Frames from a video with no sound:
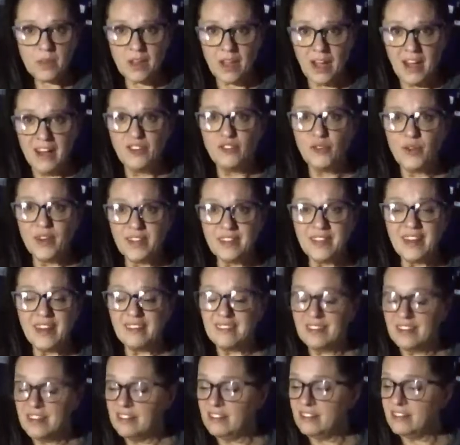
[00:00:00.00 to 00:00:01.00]
I drank
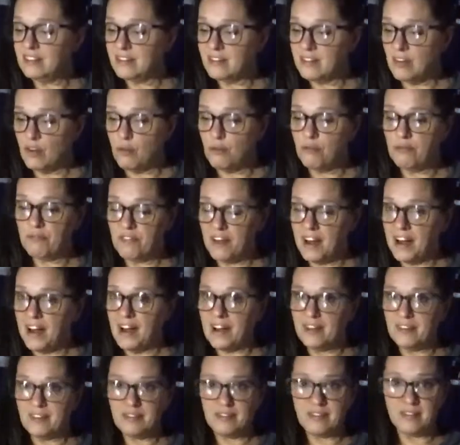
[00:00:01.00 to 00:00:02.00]
that tea so
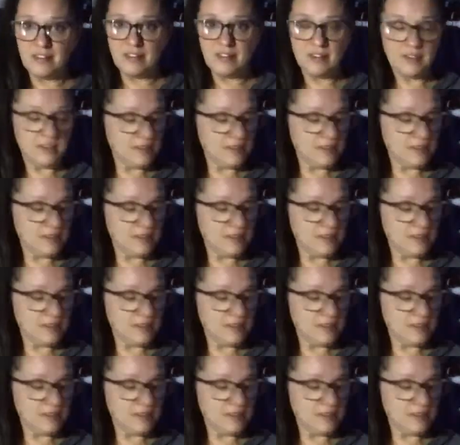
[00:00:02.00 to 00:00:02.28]
fast,